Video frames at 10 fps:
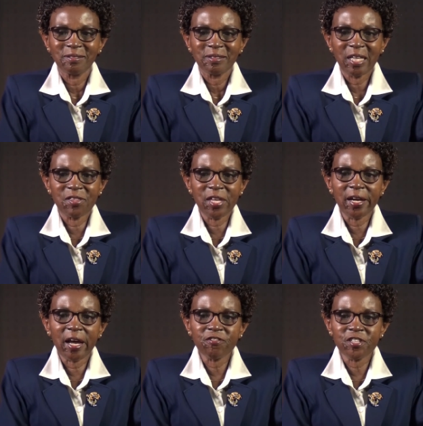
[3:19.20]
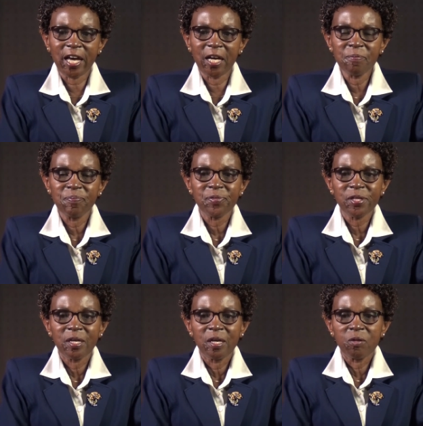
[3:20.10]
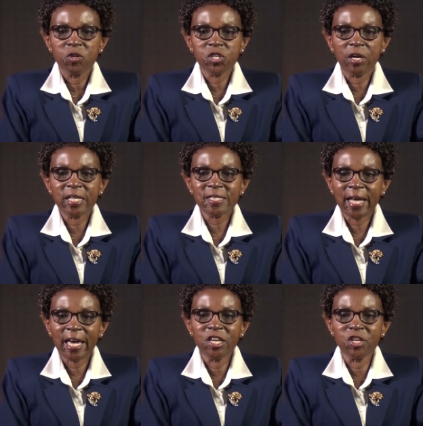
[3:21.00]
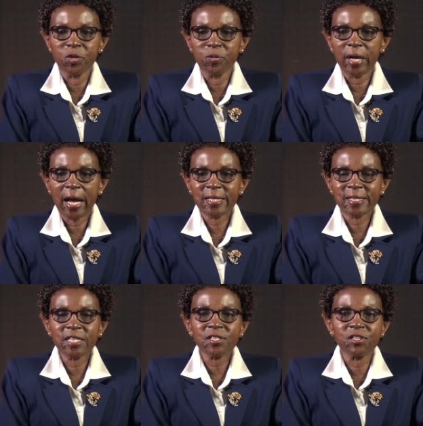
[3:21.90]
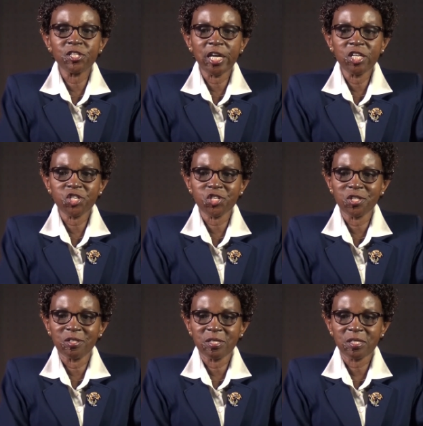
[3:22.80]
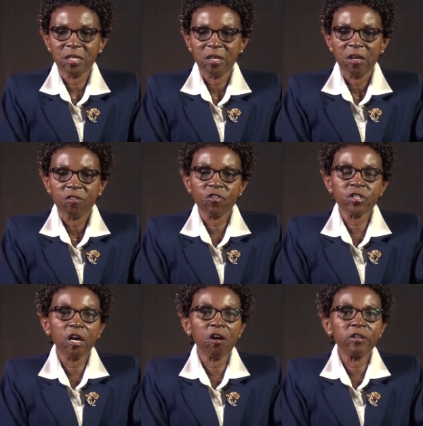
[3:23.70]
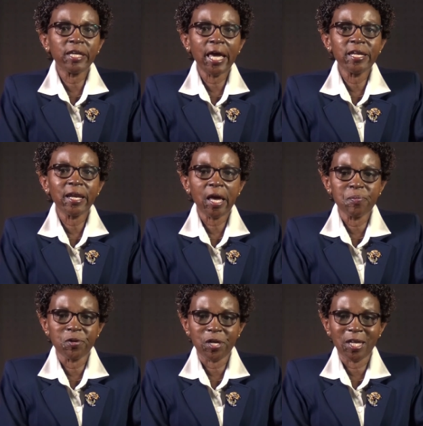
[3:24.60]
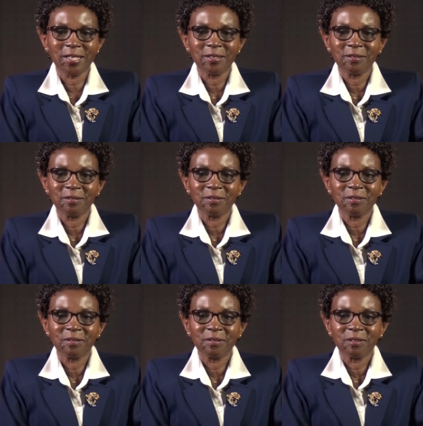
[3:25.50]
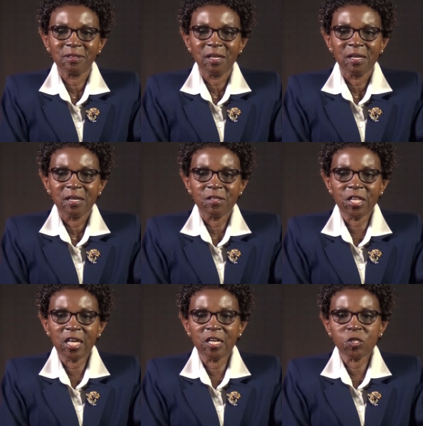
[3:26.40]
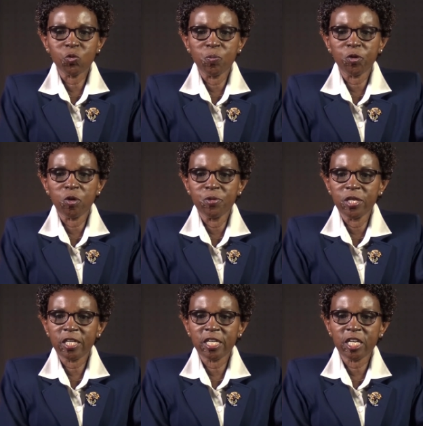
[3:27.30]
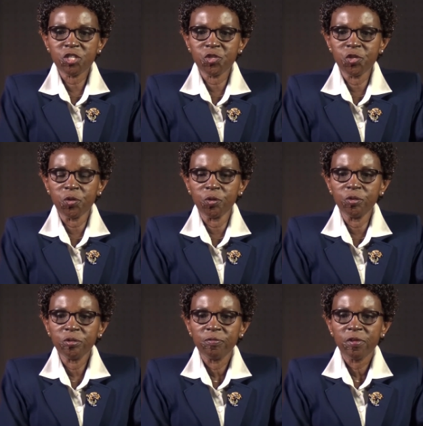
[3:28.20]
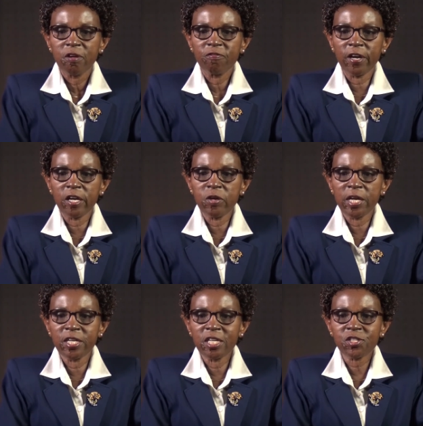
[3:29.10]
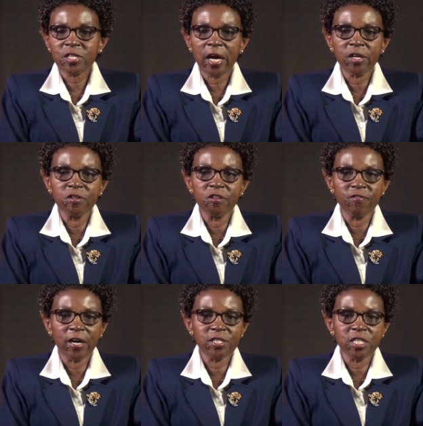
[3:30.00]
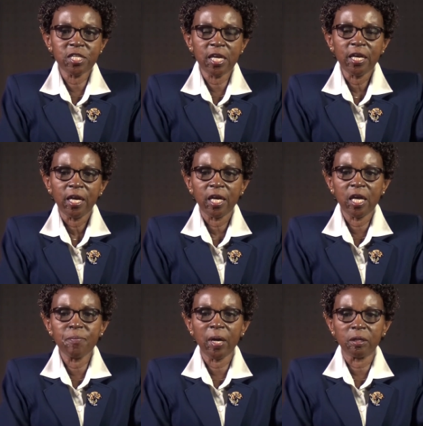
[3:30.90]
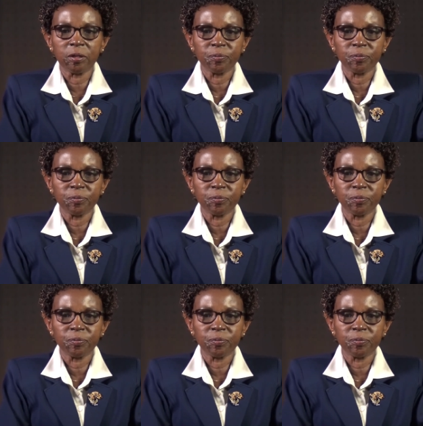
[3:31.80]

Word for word: And thereafter, you shall assign you access credentials for the online library. These will be communicated to you via your Daystar University email